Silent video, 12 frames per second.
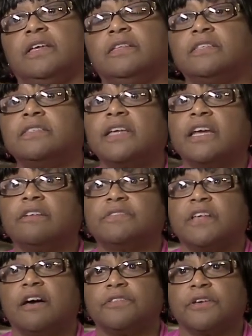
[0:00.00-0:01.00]
the state of
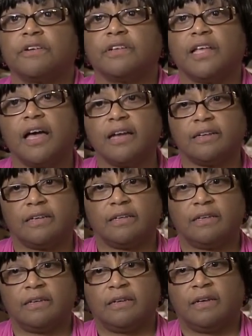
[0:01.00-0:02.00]
South Carolina,
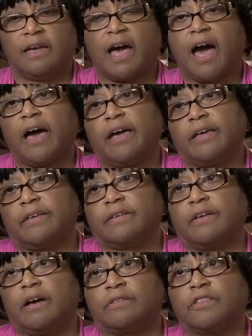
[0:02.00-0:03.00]
I,
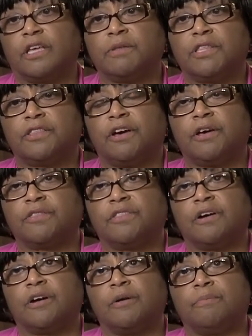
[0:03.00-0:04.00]
uh, the,
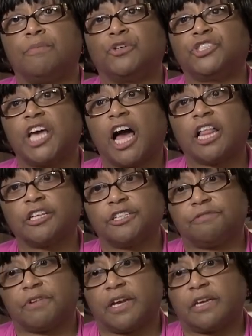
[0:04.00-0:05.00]
the mortality
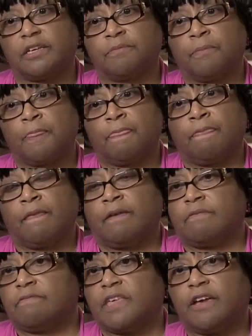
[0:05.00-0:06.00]
rate,
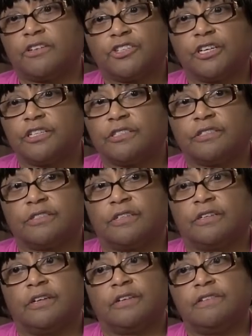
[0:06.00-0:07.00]
they're just
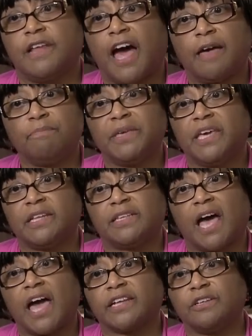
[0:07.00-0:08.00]
not being
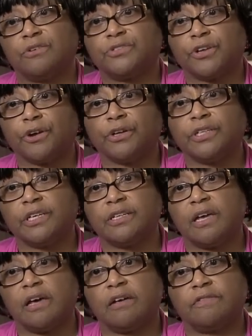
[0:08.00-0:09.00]
diagnosed early
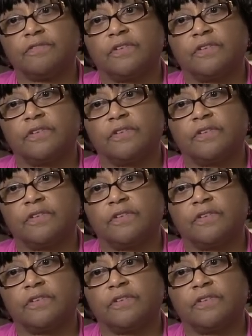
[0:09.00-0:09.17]
enough.